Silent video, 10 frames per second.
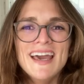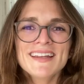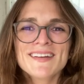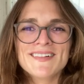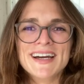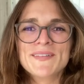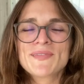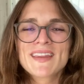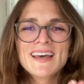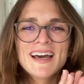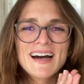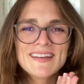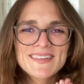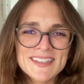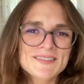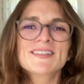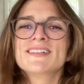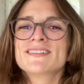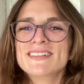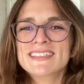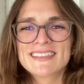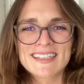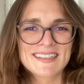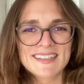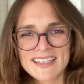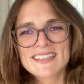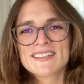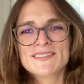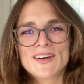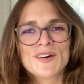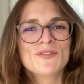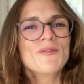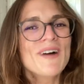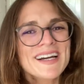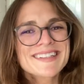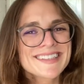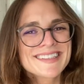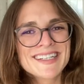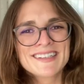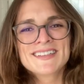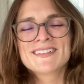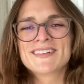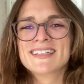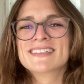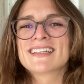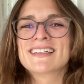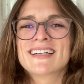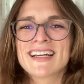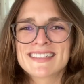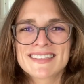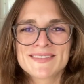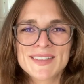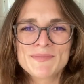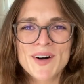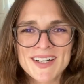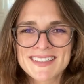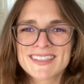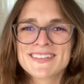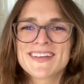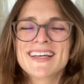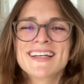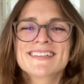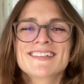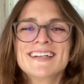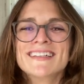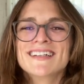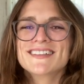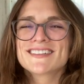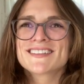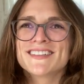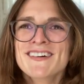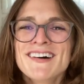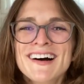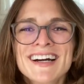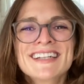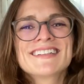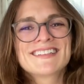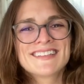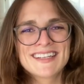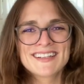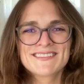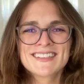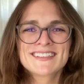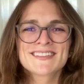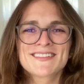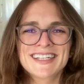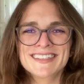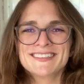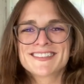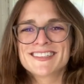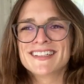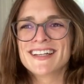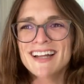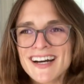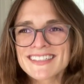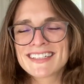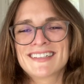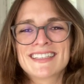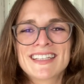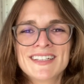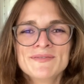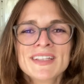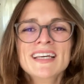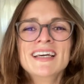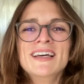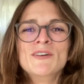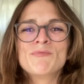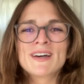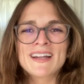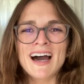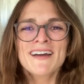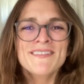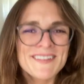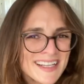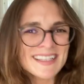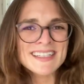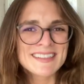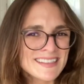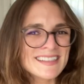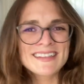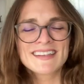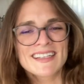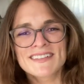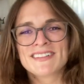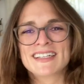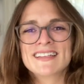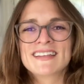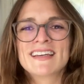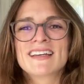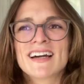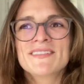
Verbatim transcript: Anyway, these were all the reasons I could think of of why you should tell your friends that you're H I V positive, and I tried so hard to think of reasons why you should not tell them, but I really couldn't think of anything.